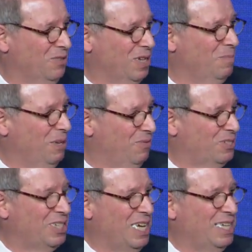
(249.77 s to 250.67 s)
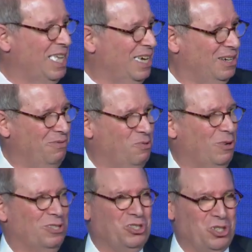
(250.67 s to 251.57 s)
forgive me for saying that, of
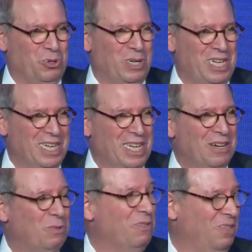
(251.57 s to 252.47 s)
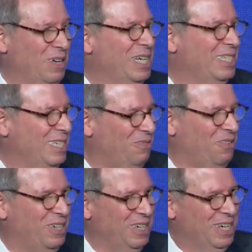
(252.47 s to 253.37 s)
world Jewry, with very
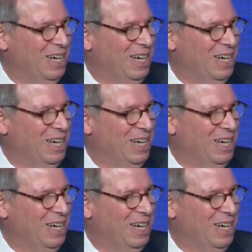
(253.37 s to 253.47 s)
different